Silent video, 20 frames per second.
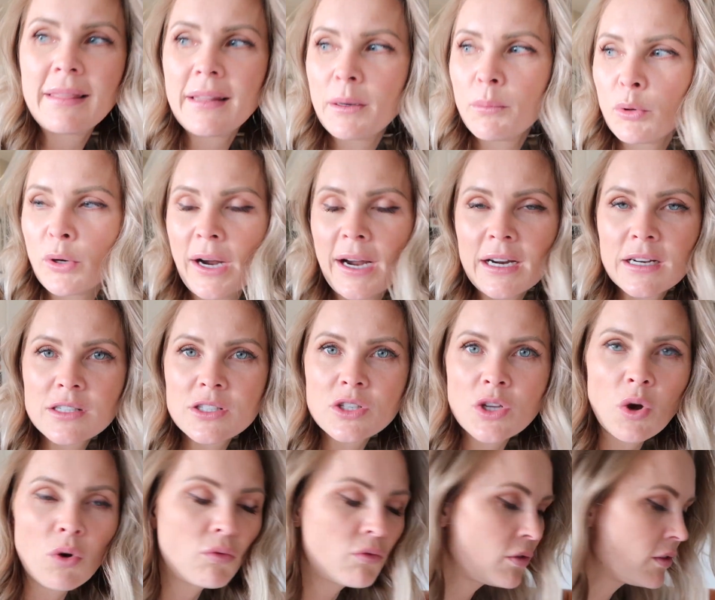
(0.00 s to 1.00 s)
in their prayers.
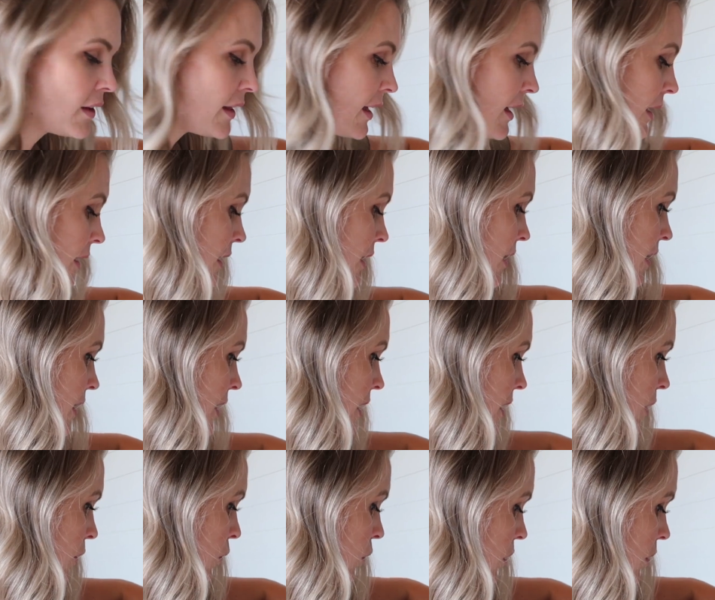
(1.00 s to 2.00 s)
Hopefully
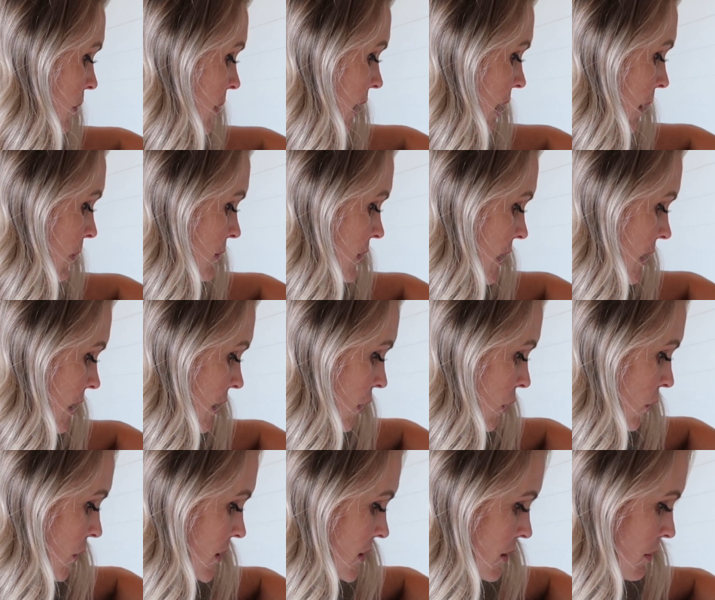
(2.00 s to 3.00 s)
we'll be updating
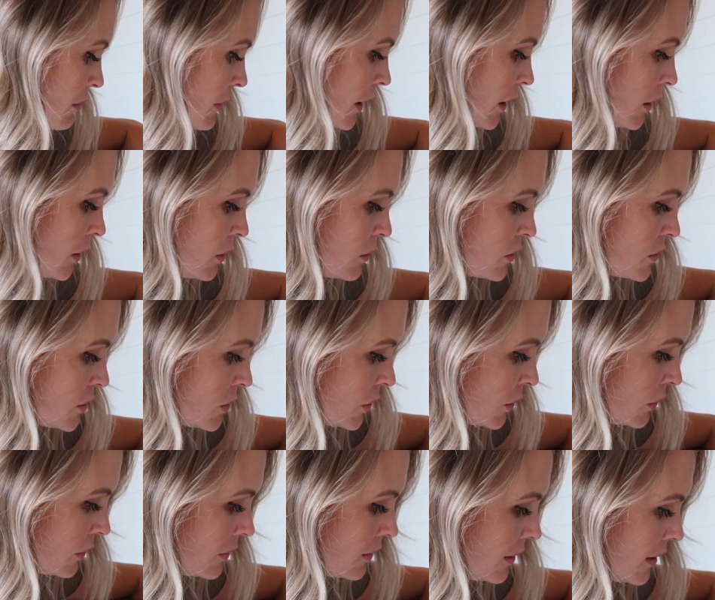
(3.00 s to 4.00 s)
you with some better news
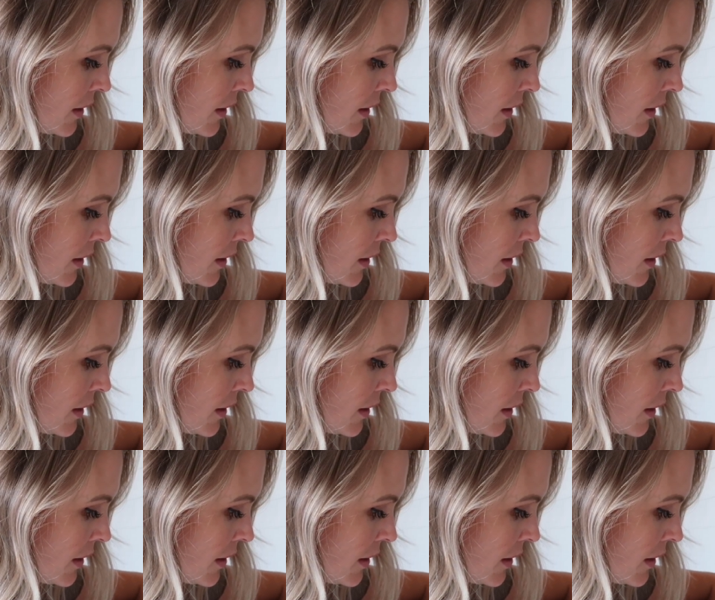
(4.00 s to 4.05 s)
soon.